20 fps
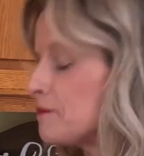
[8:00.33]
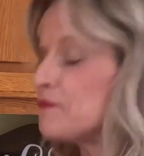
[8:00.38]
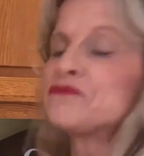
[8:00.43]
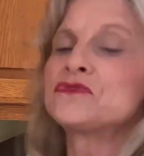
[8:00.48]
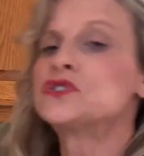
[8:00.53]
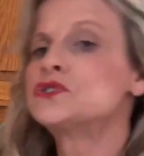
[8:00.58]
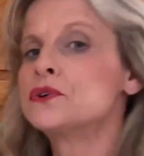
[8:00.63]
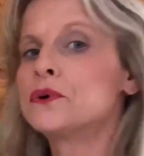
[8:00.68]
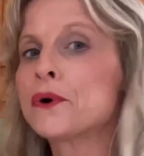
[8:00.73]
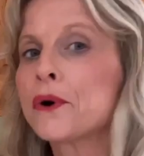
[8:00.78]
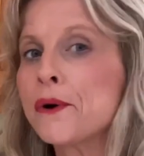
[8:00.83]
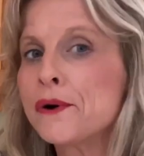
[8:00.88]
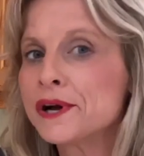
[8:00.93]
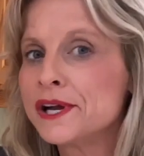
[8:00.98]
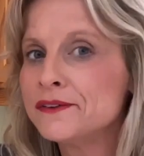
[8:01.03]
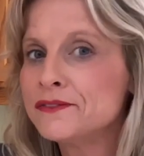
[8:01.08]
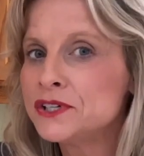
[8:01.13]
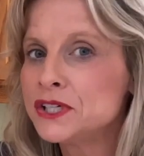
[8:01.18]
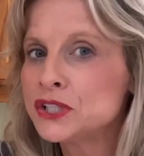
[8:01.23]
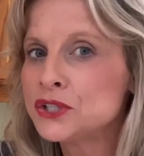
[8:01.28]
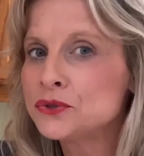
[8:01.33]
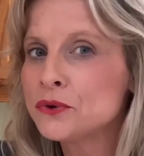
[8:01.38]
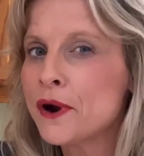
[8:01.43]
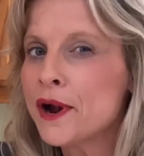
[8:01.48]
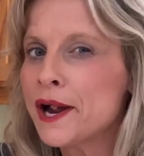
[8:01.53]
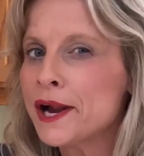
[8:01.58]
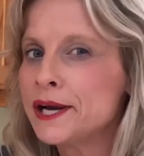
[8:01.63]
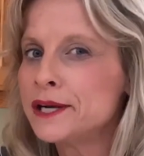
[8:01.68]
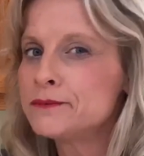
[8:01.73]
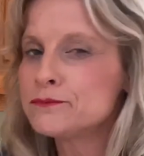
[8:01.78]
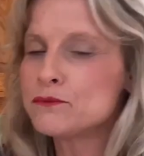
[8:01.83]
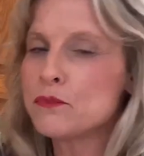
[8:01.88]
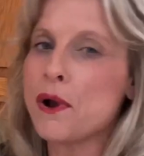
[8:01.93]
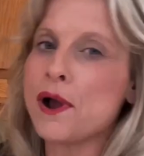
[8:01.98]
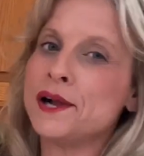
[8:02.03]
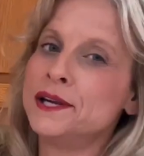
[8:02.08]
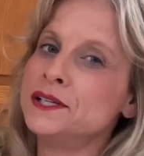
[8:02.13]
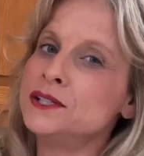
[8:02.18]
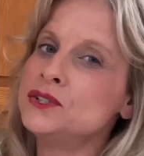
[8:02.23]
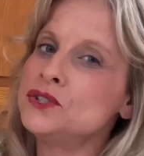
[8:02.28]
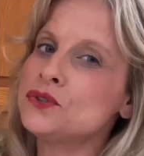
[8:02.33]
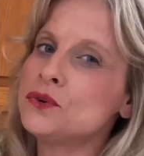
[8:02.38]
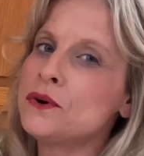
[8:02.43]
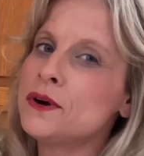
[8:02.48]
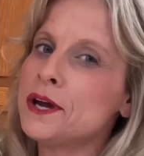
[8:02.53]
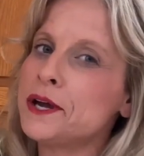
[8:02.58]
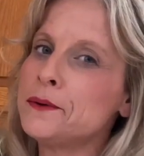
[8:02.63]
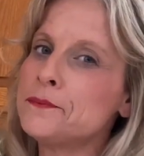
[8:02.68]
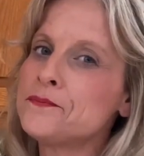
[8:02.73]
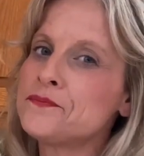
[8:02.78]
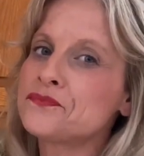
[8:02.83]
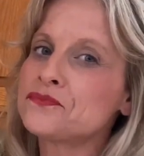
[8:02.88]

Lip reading: So go give it a try and enjoy.